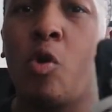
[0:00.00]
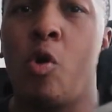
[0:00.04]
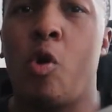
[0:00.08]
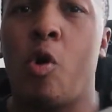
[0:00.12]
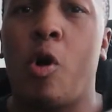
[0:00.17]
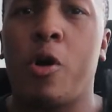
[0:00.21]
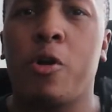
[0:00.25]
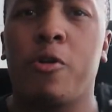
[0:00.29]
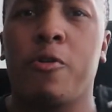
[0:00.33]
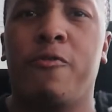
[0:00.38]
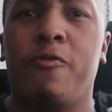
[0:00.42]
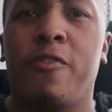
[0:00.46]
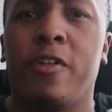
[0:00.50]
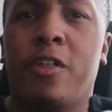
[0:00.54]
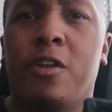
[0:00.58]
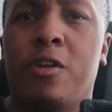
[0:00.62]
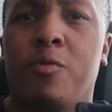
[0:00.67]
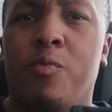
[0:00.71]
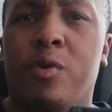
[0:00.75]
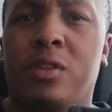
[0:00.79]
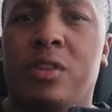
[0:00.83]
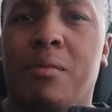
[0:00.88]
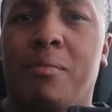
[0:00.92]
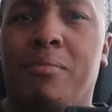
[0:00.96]
Or are you feeling
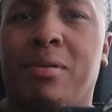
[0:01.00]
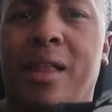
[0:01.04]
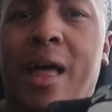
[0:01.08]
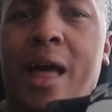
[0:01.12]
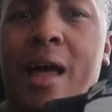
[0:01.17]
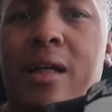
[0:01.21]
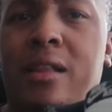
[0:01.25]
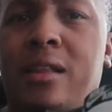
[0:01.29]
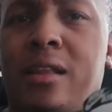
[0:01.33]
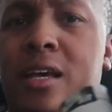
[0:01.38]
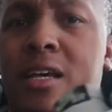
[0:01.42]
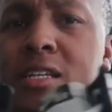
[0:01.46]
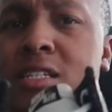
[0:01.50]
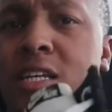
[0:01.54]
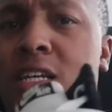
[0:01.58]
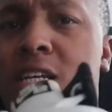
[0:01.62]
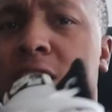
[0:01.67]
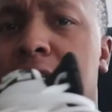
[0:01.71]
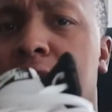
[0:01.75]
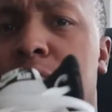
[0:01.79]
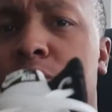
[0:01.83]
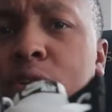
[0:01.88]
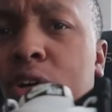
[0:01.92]
them with the black laces?